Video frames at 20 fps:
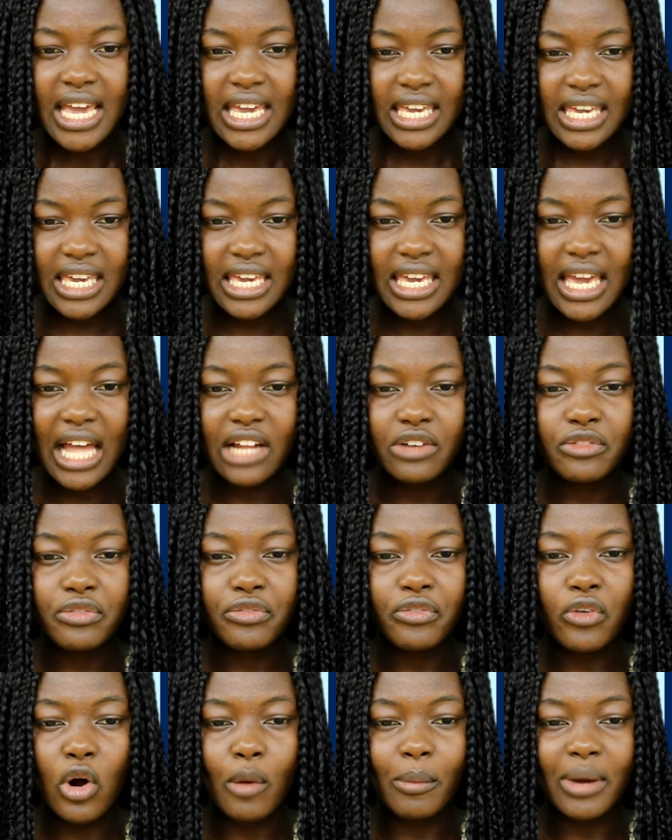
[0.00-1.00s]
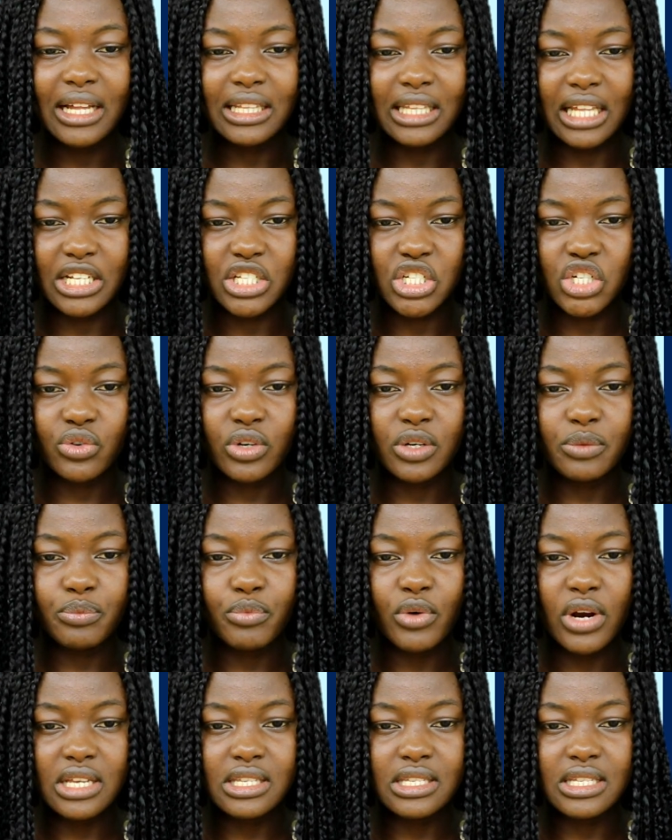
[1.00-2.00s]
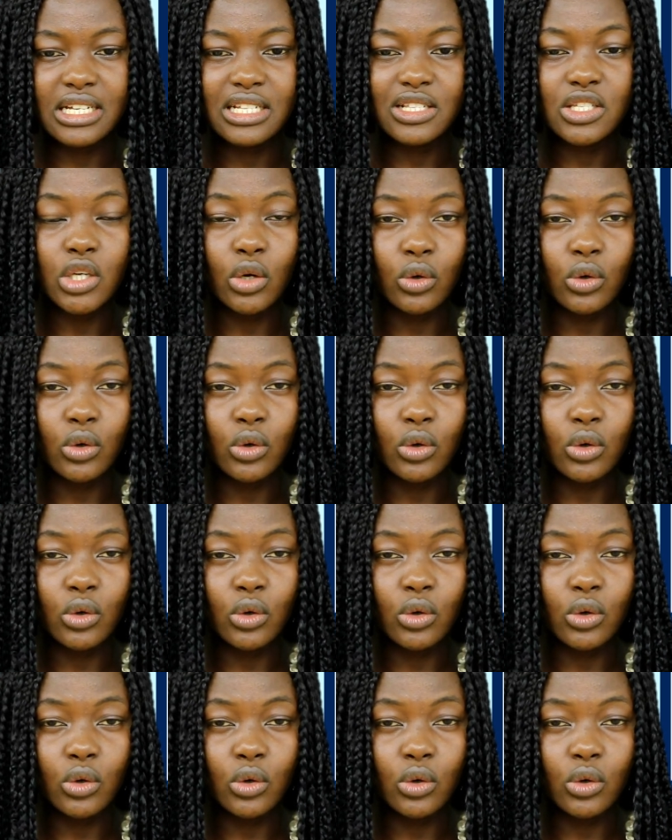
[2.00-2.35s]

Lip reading: he and former Nigerian President